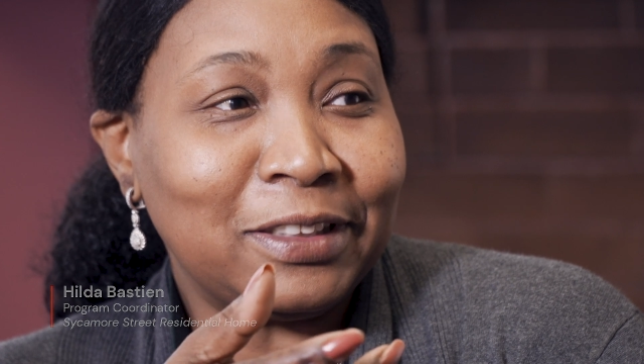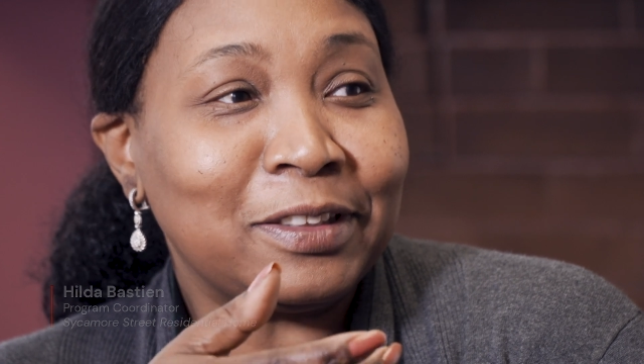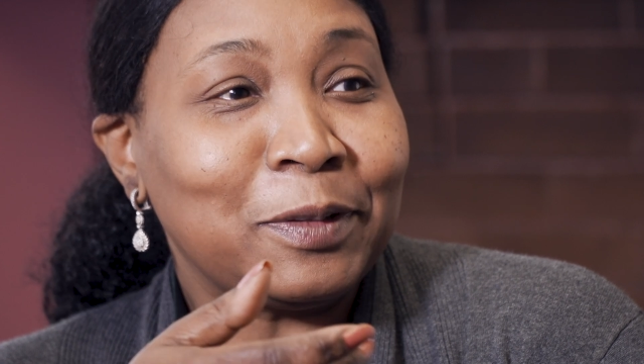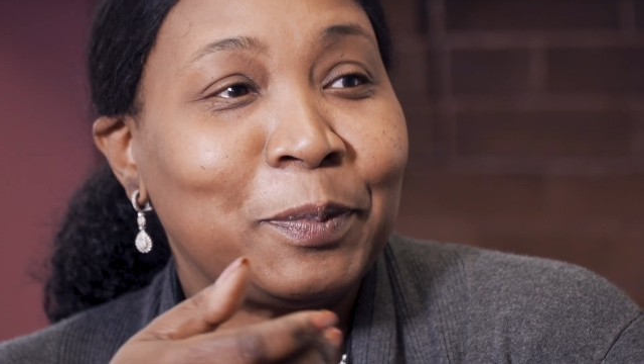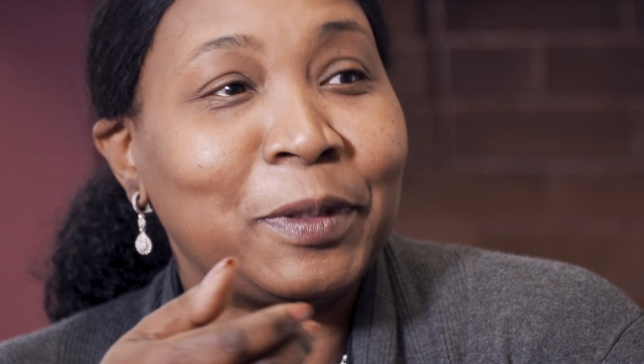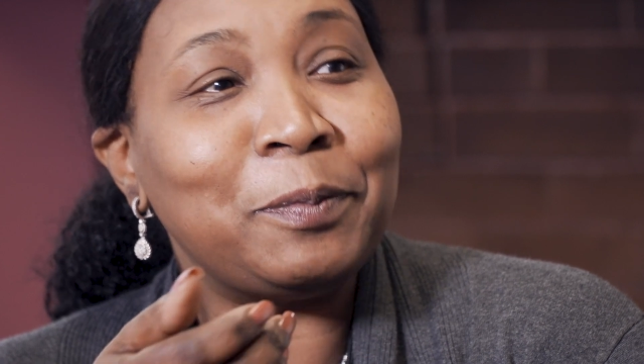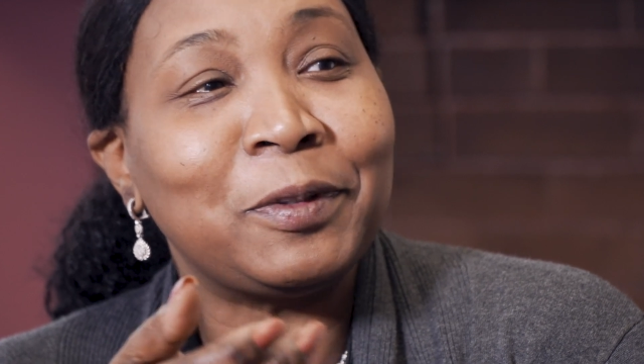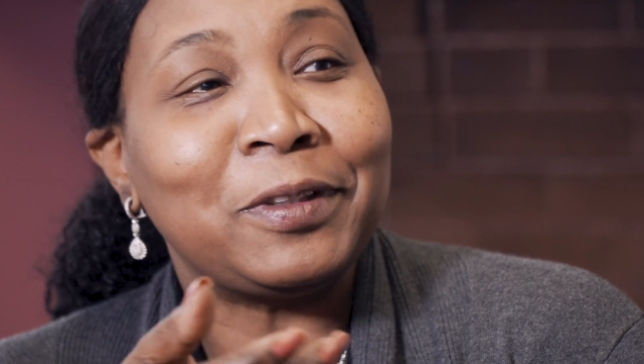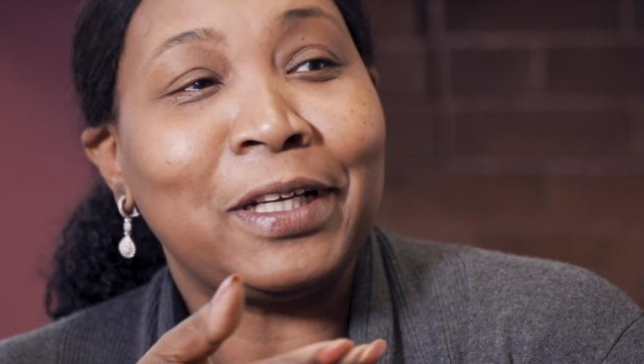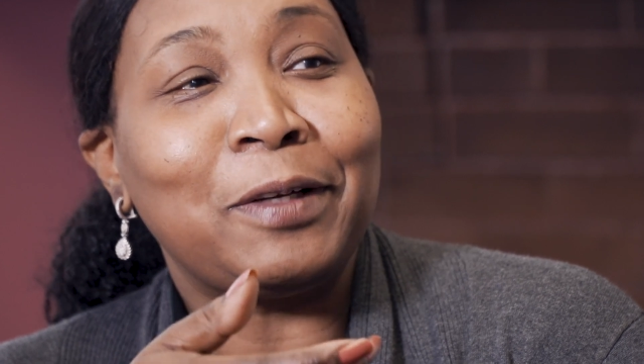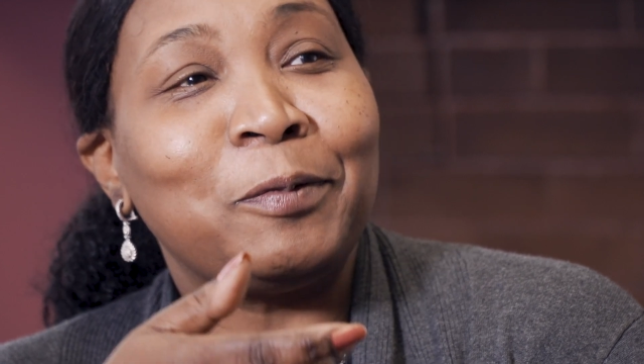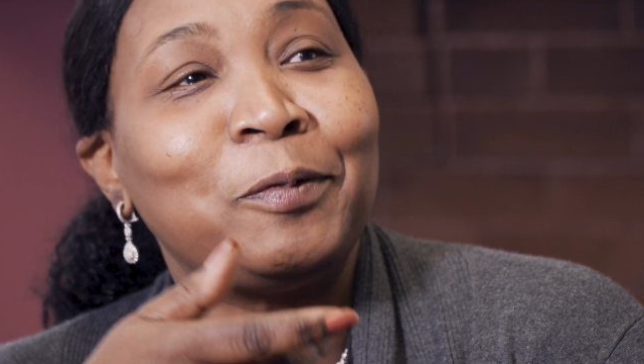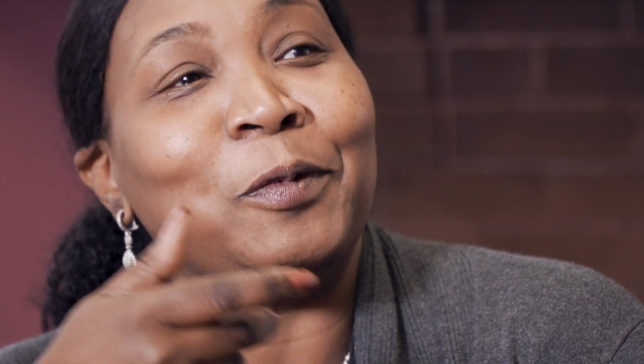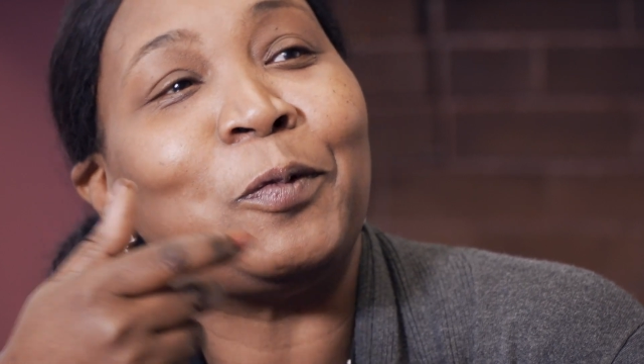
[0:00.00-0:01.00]
the people
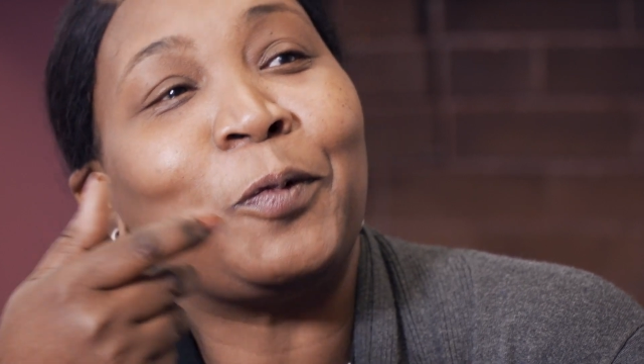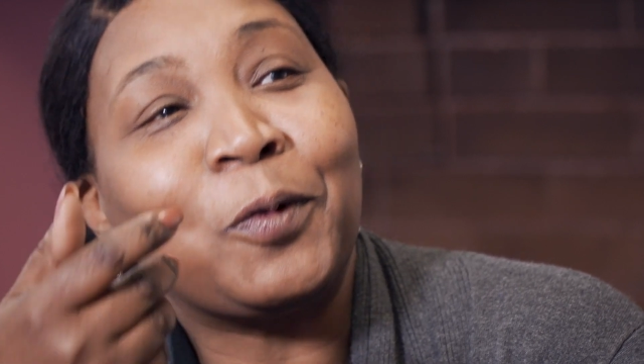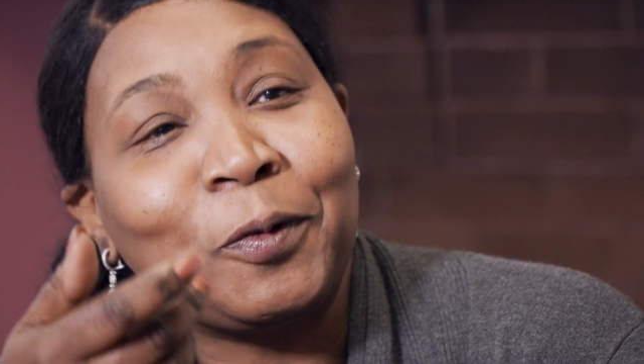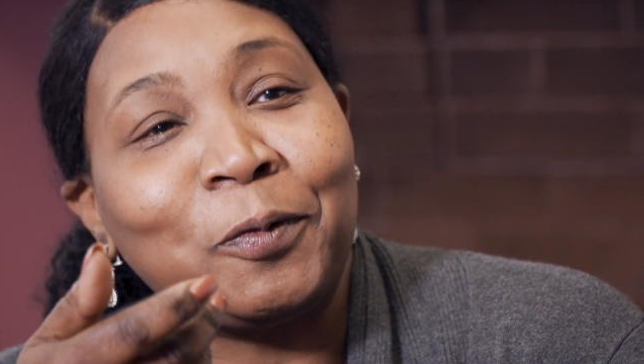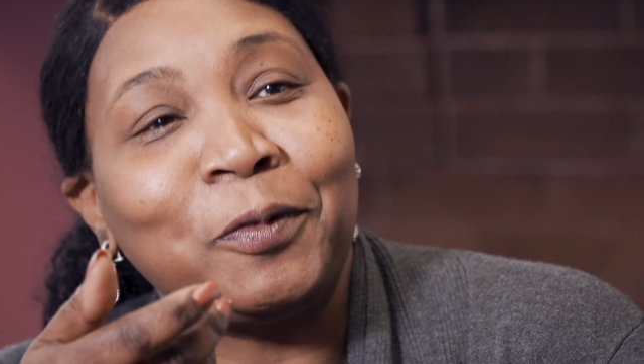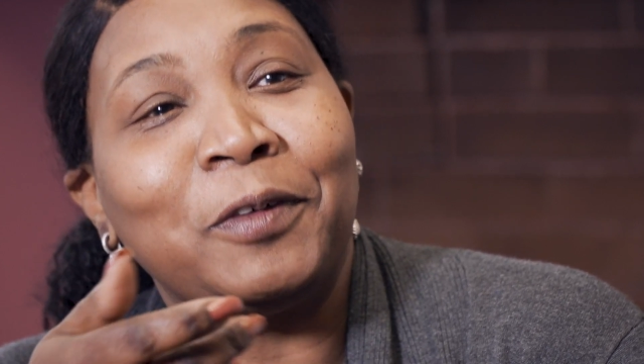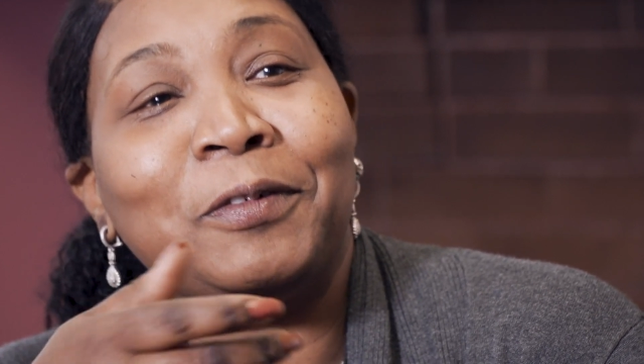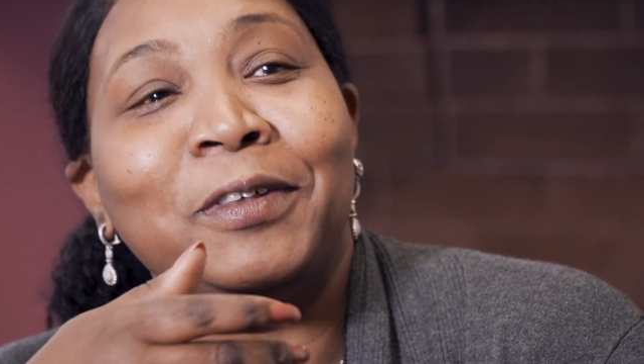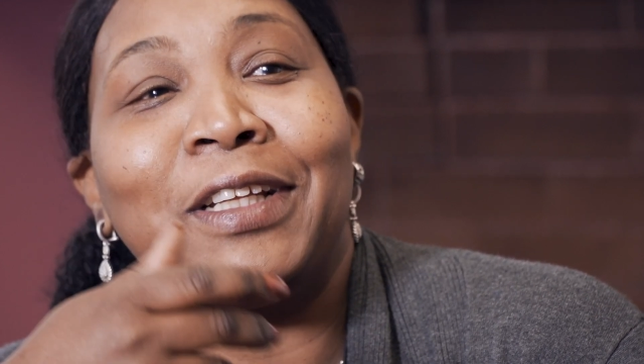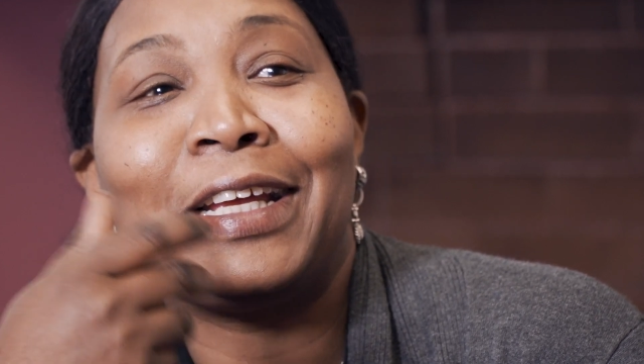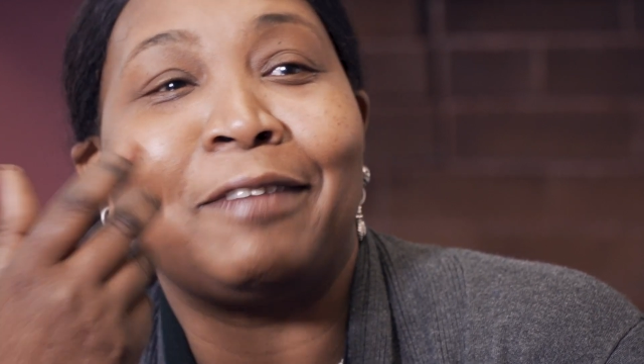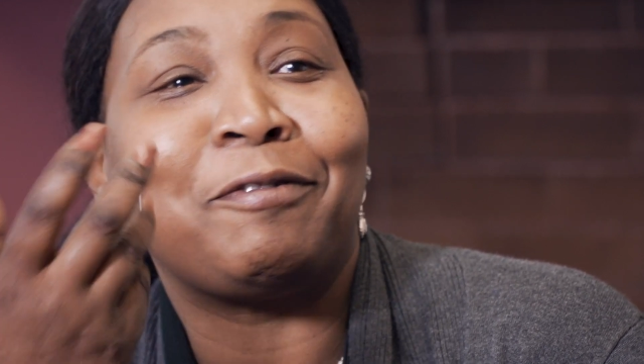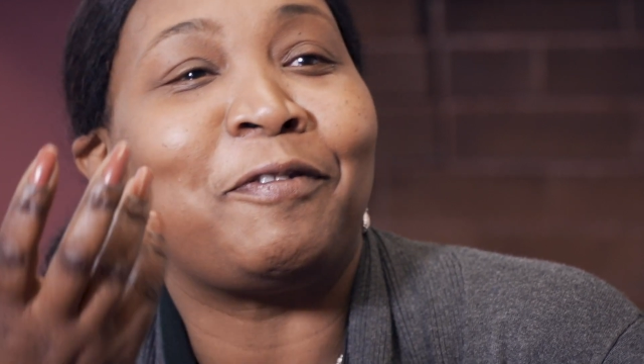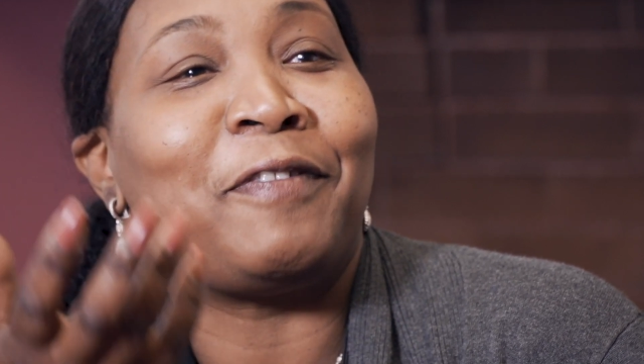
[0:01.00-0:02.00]
that we work with were
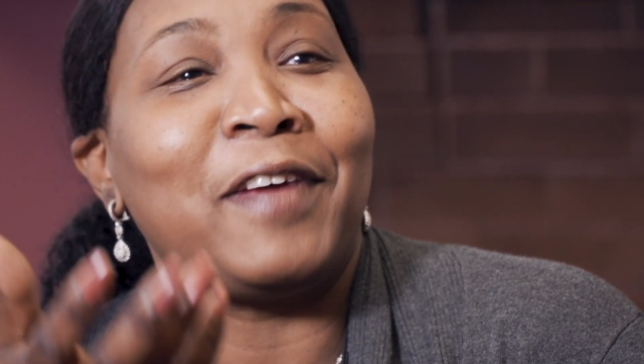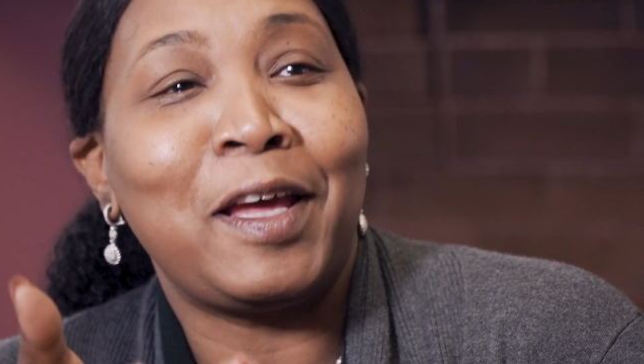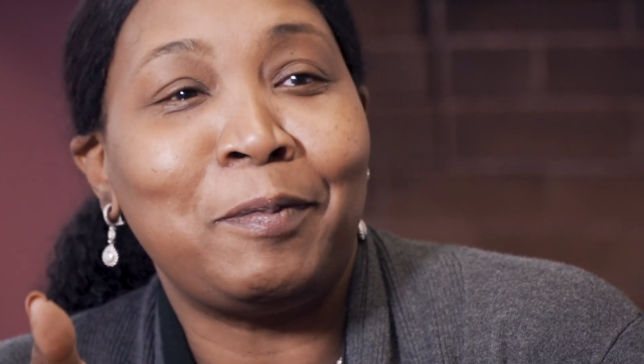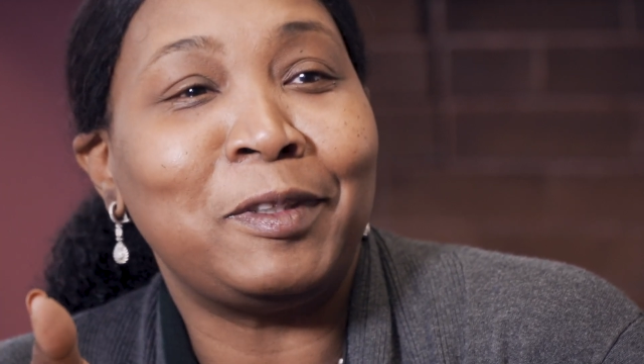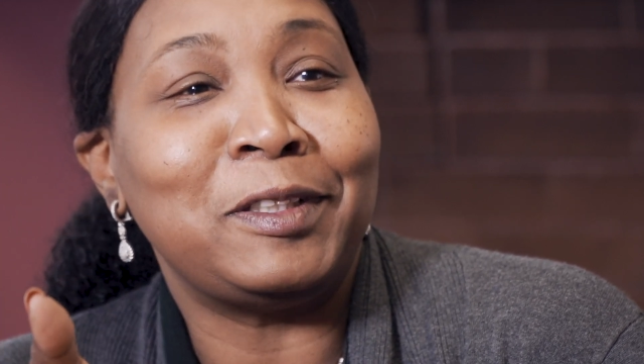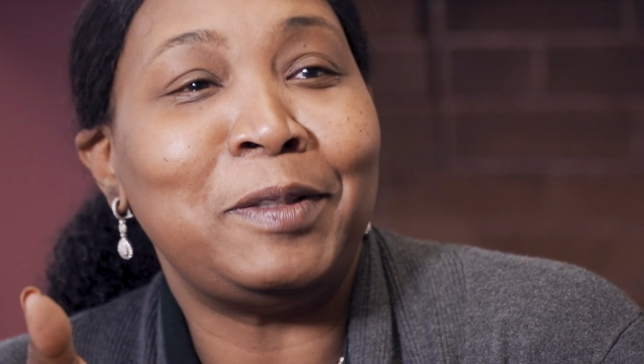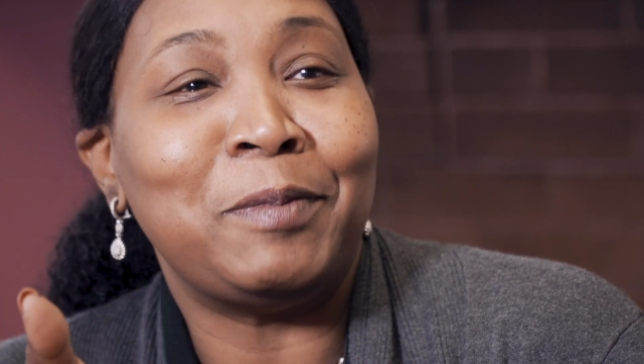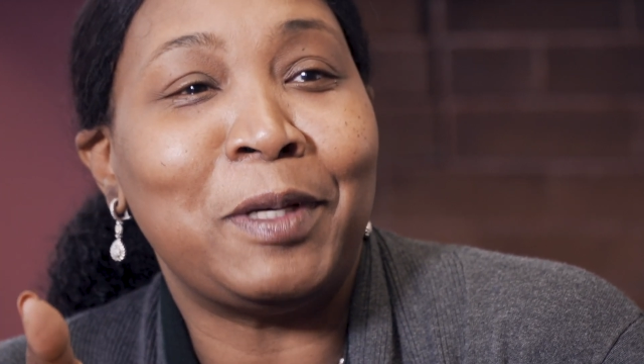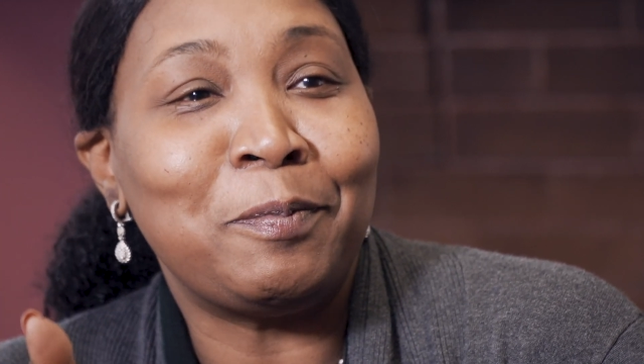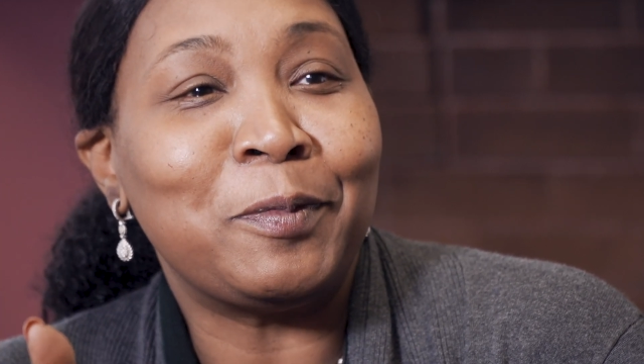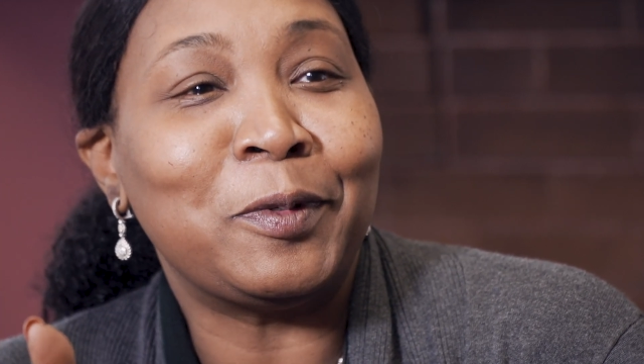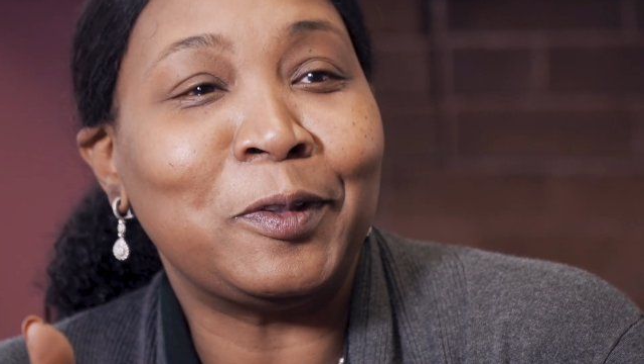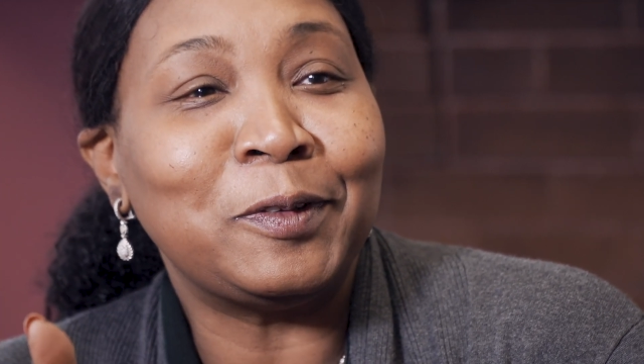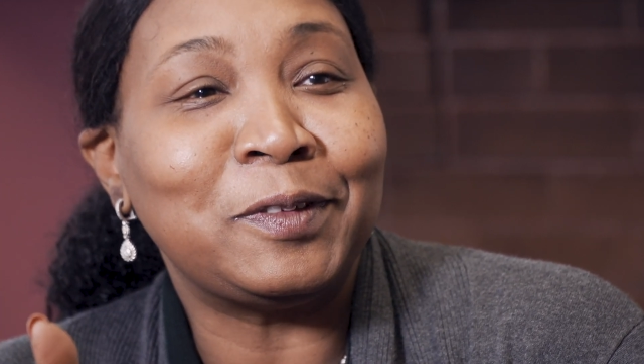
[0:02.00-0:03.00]
like family
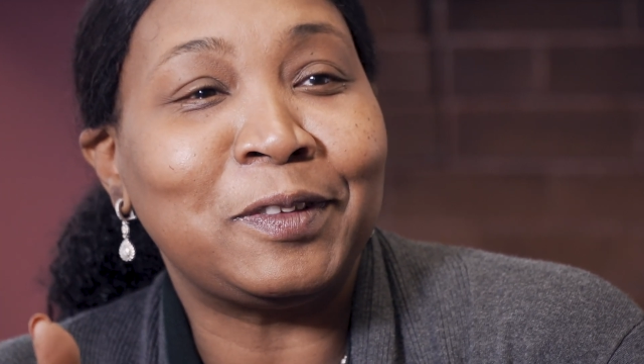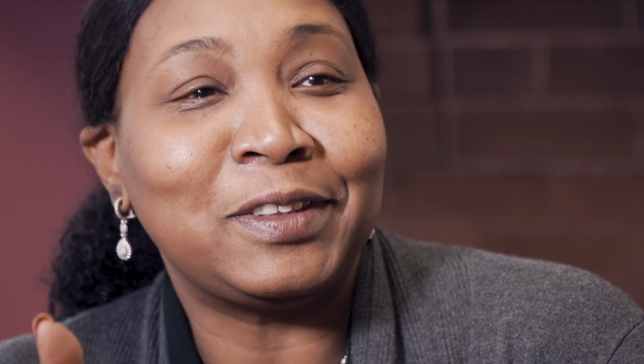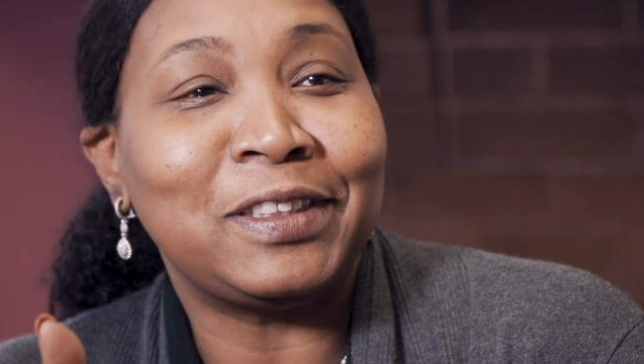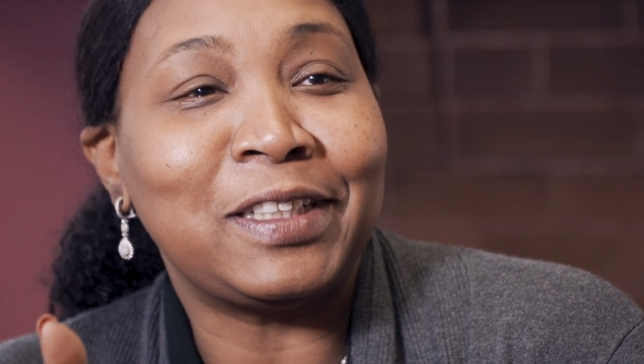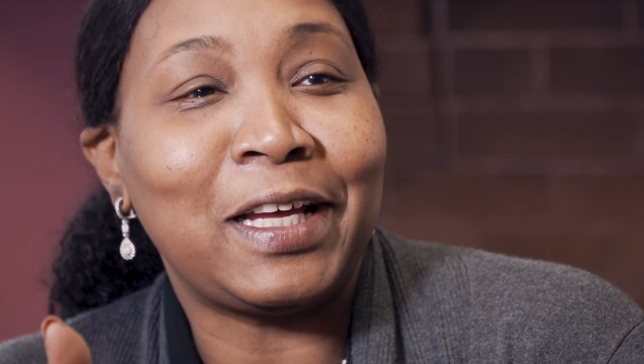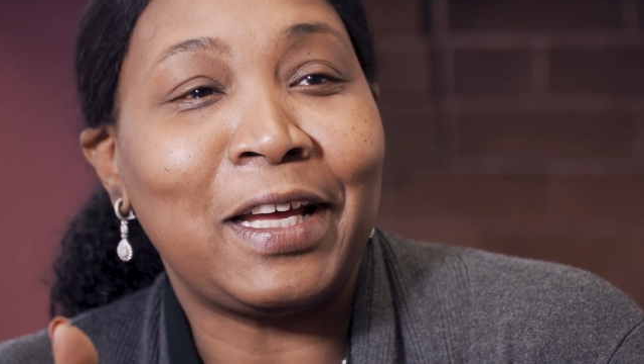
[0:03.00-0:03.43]
members.